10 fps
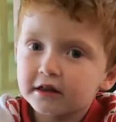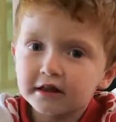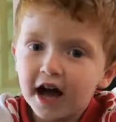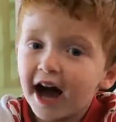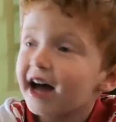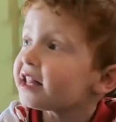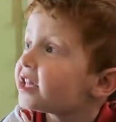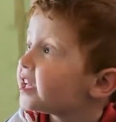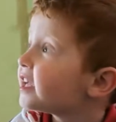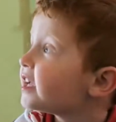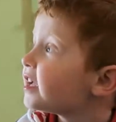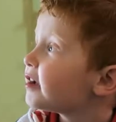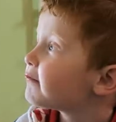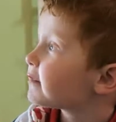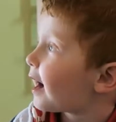Daddy,
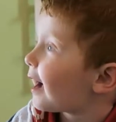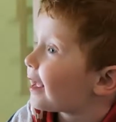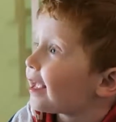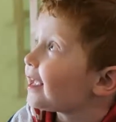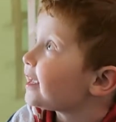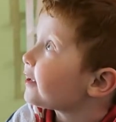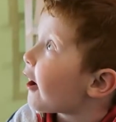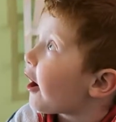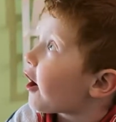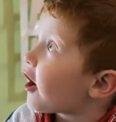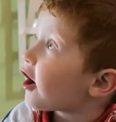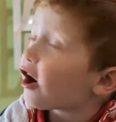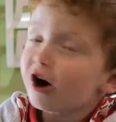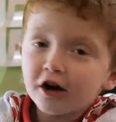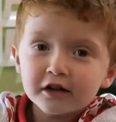we are here.